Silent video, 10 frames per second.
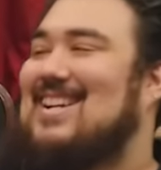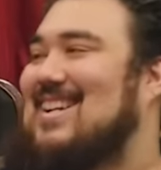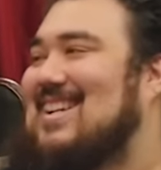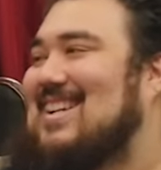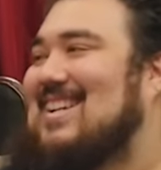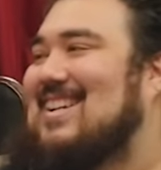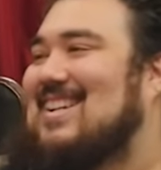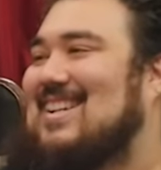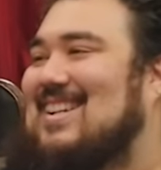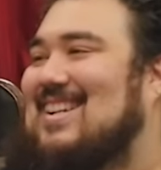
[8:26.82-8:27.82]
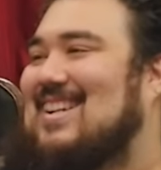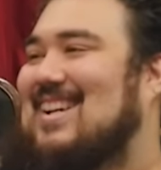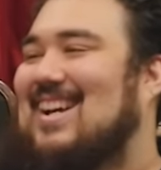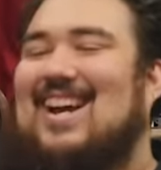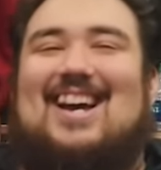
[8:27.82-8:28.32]

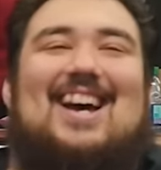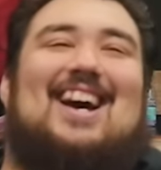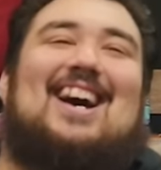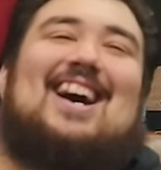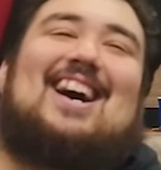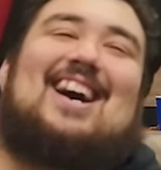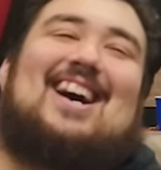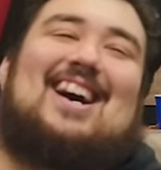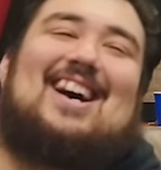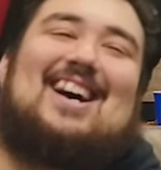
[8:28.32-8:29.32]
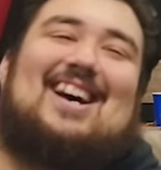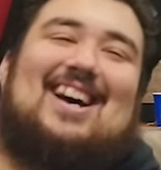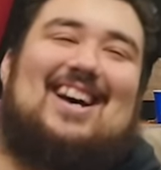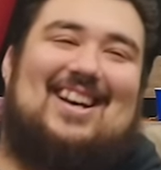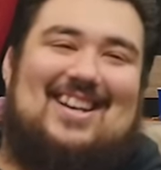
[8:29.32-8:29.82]

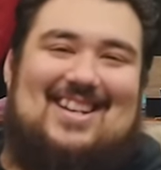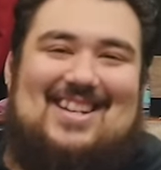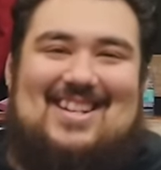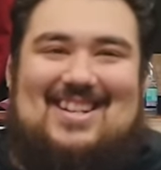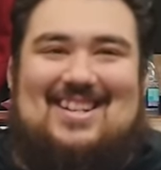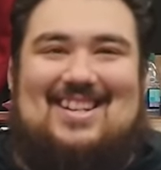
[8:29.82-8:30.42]
The person shown says nothing.